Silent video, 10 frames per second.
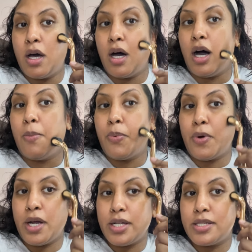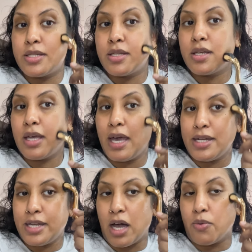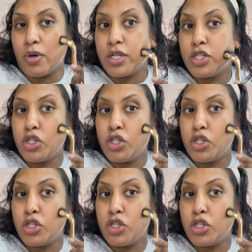Upwards and downwards.